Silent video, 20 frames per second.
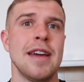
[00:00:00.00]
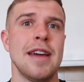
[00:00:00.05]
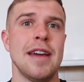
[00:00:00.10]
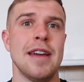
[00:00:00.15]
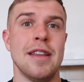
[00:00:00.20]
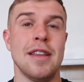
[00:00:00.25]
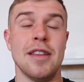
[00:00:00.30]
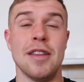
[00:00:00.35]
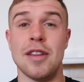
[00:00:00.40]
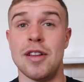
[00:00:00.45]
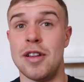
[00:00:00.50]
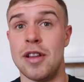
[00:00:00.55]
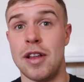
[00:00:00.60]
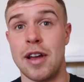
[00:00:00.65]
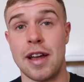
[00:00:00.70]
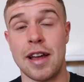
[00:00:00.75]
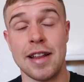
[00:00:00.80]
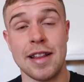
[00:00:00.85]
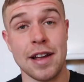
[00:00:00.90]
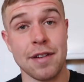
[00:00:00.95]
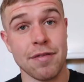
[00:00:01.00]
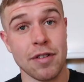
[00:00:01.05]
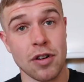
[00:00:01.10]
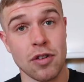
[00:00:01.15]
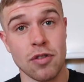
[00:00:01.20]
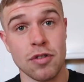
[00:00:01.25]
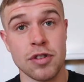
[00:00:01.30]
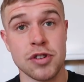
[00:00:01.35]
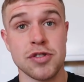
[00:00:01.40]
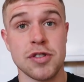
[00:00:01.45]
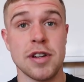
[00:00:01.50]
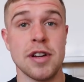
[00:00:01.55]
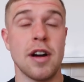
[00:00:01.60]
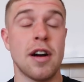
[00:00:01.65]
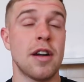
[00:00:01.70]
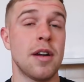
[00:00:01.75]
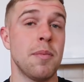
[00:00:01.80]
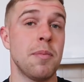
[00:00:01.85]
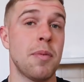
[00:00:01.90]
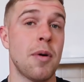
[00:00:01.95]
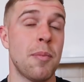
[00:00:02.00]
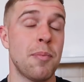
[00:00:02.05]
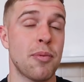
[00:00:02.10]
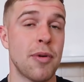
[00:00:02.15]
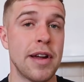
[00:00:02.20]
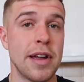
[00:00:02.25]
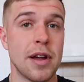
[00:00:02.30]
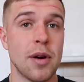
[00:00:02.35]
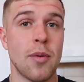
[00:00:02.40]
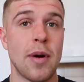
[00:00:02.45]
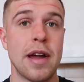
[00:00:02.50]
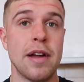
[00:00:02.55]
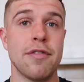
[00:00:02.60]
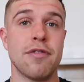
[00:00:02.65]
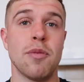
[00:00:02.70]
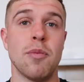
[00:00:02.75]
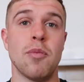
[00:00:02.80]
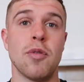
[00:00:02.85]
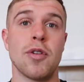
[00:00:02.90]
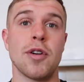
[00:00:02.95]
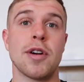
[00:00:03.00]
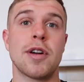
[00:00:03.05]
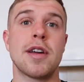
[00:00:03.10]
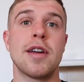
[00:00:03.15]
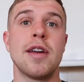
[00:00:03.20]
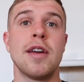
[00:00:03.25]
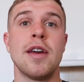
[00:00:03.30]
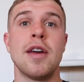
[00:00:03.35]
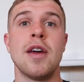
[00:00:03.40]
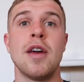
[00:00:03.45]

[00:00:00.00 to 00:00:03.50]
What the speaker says: in like a different country on a break away from work